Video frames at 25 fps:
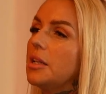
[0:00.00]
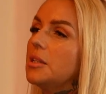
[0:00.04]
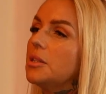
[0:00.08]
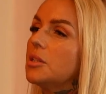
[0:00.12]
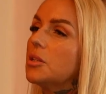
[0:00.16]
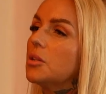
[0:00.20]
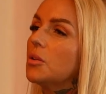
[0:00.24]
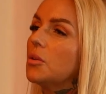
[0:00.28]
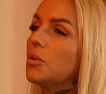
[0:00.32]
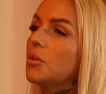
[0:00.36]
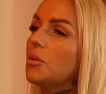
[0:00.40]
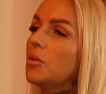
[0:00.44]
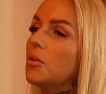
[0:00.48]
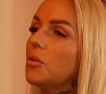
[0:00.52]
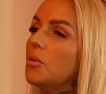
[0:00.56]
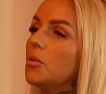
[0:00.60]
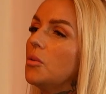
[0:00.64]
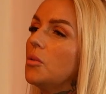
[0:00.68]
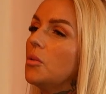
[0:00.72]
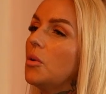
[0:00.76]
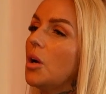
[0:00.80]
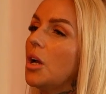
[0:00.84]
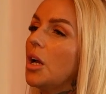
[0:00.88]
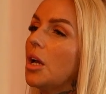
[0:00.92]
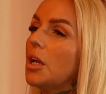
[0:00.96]
And
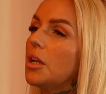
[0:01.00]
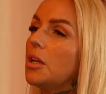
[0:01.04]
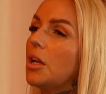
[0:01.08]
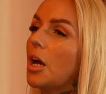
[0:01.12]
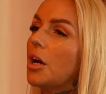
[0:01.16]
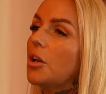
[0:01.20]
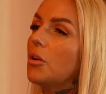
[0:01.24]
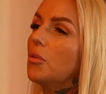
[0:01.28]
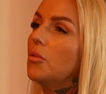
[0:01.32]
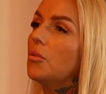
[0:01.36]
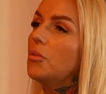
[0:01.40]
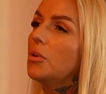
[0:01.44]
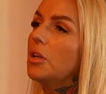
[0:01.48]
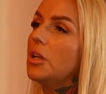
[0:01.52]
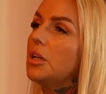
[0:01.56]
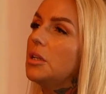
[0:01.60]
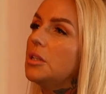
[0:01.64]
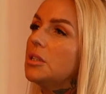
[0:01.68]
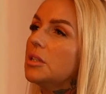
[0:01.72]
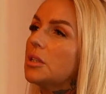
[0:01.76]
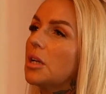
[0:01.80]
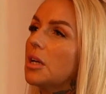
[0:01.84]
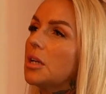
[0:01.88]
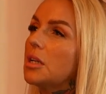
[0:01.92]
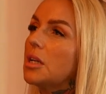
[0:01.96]
so not only
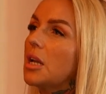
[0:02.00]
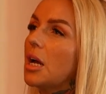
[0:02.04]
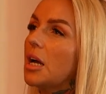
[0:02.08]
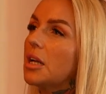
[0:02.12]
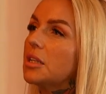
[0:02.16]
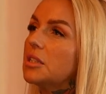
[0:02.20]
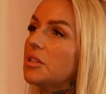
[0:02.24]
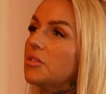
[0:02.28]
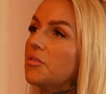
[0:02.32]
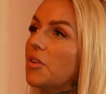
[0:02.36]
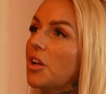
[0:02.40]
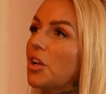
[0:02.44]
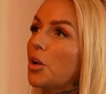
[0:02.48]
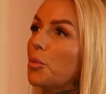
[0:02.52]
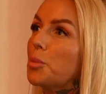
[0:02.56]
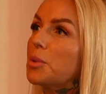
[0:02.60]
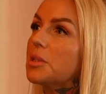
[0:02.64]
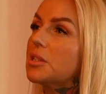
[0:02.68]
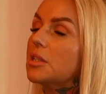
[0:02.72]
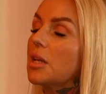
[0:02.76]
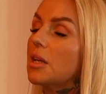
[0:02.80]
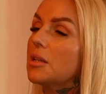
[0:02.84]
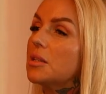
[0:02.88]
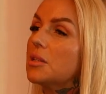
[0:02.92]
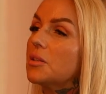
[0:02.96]
did I not develop a
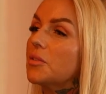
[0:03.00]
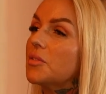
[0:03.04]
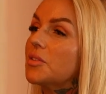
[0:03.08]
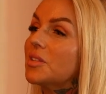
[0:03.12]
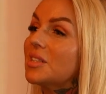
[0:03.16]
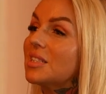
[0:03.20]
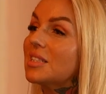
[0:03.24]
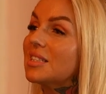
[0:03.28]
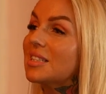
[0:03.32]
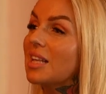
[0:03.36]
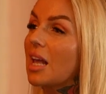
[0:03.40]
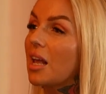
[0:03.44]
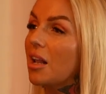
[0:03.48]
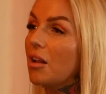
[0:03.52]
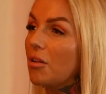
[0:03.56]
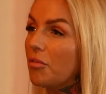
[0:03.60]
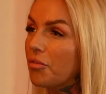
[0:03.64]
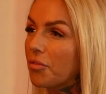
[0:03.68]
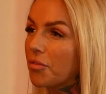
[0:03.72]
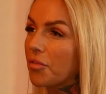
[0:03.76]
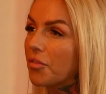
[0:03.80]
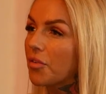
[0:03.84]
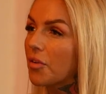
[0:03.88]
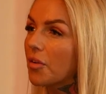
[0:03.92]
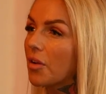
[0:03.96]
sense of
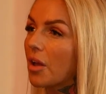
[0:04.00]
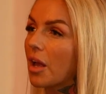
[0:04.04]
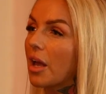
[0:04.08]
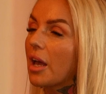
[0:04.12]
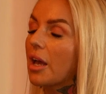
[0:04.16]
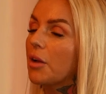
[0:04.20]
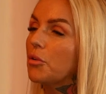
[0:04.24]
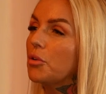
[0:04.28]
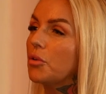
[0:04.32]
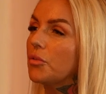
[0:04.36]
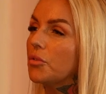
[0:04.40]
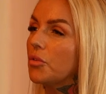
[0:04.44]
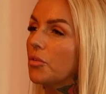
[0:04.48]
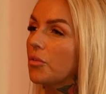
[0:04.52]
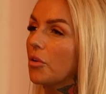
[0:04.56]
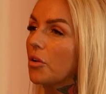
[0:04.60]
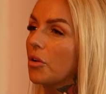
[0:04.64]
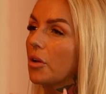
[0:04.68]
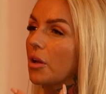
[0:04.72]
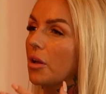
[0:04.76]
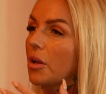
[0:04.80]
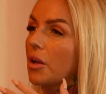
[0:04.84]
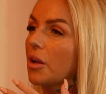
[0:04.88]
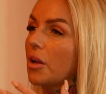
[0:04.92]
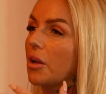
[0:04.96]
self out of
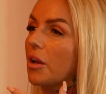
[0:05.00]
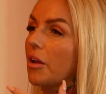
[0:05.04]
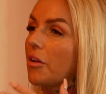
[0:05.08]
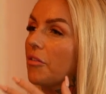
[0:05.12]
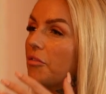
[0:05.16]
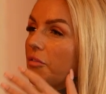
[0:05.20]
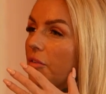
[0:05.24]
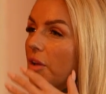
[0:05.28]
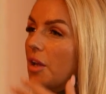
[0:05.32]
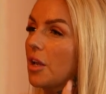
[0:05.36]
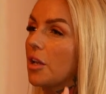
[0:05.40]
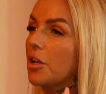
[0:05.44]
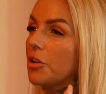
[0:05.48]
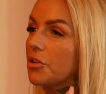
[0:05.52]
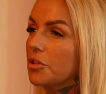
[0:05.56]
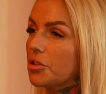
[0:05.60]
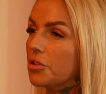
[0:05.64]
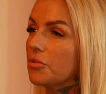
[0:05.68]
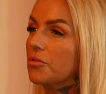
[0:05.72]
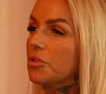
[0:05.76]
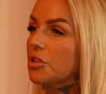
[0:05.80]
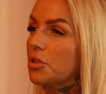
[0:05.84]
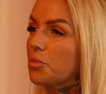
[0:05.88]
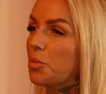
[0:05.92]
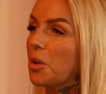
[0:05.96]
a failure
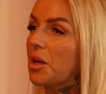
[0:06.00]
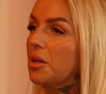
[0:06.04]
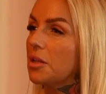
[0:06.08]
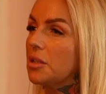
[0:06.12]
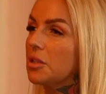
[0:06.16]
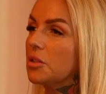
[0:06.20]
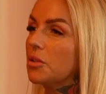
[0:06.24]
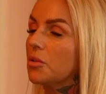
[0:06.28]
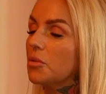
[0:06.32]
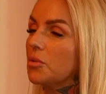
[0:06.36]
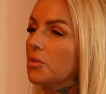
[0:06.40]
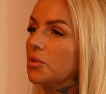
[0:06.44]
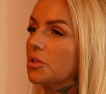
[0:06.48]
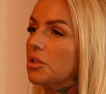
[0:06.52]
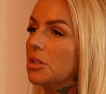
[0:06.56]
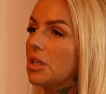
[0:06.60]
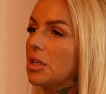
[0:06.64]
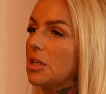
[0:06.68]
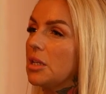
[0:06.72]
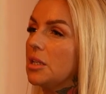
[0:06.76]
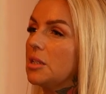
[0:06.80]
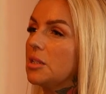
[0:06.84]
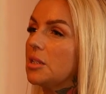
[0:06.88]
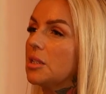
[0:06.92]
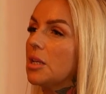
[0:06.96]
to respond to those
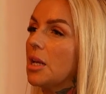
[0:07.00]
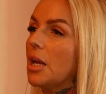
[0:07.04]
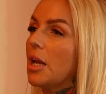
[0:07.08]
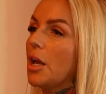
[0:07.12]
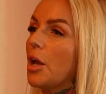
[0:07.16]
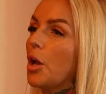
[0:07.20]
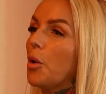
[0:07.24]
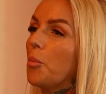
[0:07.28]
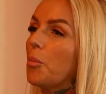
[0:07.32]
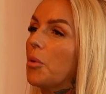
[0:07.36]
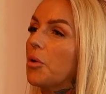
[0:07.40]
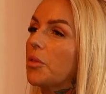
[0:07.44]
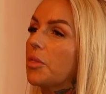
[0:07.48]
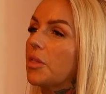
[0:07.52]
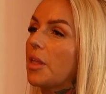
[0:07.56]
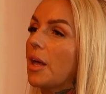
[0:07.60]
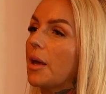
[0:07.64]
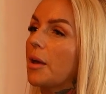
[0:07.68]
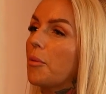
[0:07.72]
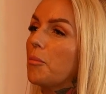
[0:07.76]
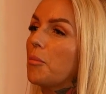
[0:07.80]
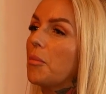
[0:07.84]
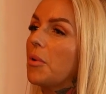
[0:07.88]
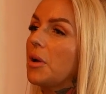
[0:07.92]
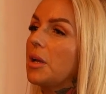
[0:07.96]
needs, but
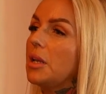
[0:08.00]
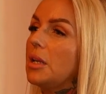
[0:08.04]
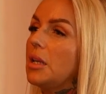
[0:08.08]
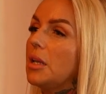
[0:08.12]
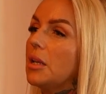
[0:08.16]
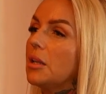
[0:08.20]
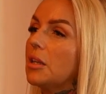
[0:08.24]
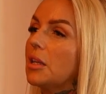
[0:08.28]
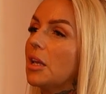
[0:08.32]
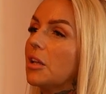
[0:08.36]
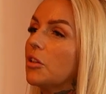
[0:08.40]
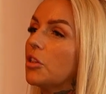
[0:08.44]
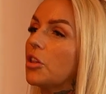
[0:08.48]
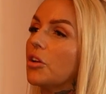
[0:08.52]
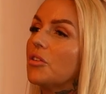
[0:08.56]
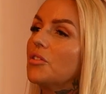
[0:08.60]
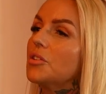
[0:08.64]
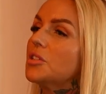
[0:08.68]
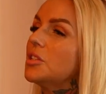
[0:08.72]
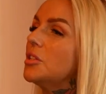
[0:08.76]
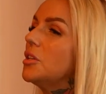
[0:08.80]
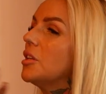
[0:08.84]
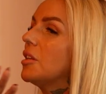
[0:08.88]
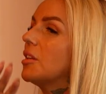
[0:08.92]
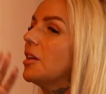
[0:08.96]
that
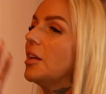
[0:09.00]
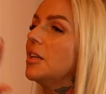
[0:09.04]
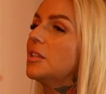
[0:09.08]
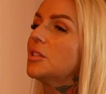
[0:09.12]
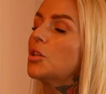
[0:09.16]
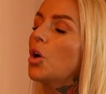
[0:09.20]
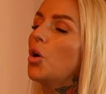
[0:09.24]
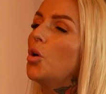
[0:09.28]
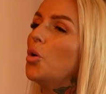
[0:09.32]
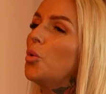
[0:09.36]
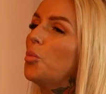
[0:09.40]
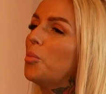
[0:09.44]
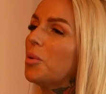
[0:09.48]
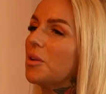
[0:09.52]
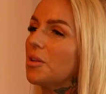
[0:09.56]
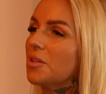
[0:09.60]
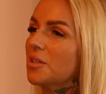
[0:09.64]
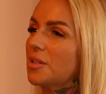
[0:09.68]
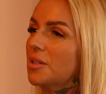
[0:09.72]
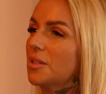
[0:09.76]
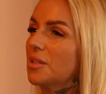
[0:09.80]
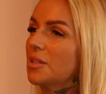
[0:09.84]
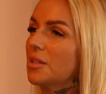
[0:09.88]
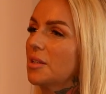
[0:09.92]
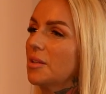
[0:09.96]
it's
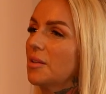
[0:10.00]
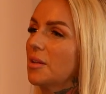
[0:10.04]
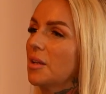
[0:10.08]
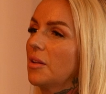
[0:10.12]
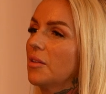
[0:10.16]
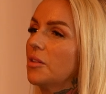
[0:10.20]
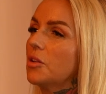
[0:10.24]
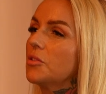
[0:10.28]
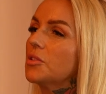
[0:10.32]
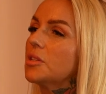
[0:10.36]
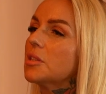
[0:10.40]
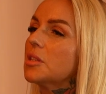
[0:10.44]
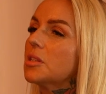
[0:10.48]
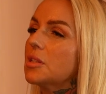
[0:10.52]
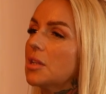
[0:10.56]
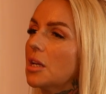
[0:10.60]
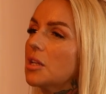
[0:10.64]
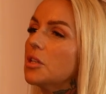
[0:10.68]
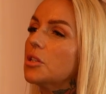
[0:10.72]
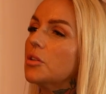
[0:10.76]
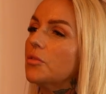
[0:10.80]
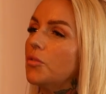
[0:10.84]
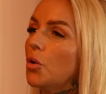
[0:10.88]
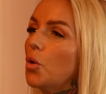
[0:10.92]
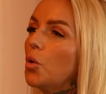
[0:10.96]
hopeless. There's a
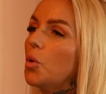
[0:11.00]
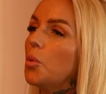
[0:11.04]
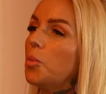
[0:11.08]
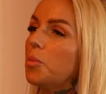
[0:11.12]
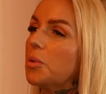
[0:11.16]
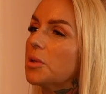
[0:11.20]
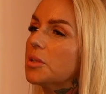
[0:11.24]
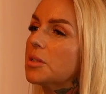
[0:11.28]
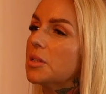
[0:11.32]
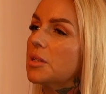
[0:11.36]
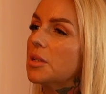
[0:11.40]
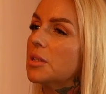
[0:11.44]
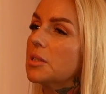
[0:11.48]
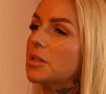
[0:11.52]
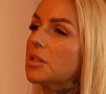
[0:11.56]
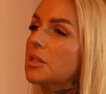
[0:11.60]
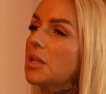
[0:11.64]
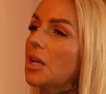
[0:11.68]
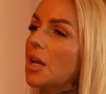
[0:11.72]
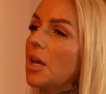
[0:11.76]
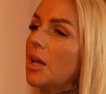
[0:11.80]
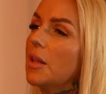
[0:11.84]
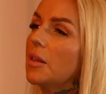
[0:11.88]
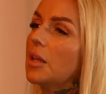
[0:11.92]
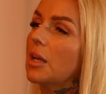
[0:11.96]
sense of hopelessness
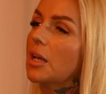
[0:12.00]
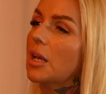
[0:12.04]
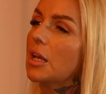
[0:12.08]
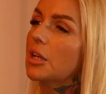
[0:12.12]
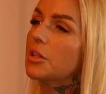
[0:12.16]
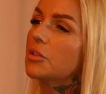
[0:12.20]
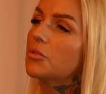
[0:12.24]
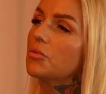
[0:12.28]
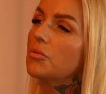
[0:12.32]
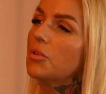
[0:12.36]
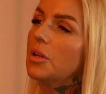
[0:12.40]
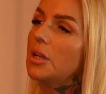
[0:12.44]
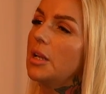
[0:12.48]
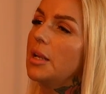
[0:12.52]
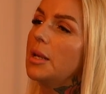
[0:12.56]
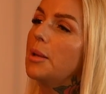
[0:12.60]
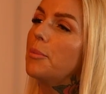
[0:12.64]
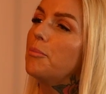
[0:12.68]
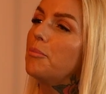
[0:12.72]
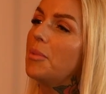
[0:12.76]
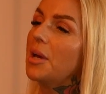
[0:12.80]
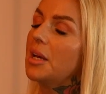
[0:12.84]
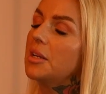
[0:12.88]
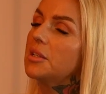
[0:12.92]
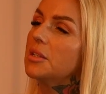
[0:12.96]
that gets really
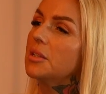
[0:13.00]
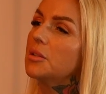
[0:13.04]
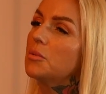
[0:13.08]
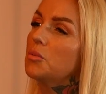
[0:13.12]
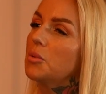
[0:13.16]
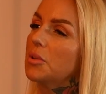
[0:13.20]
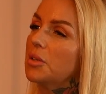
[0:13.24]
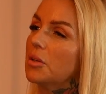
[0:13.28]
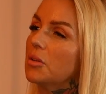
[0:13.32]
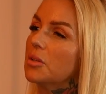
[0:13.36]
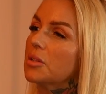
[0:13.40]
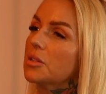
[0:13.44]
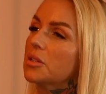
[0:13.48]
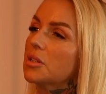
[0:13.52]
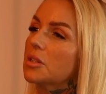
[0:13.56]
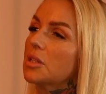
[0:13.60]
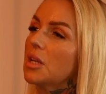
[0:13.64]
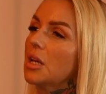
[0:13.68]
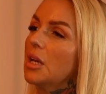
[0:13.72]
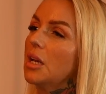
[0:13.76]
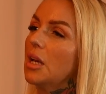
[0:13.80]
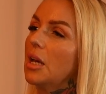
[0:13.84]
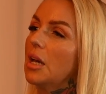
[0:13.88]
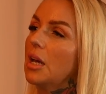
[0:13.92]
embedded with us.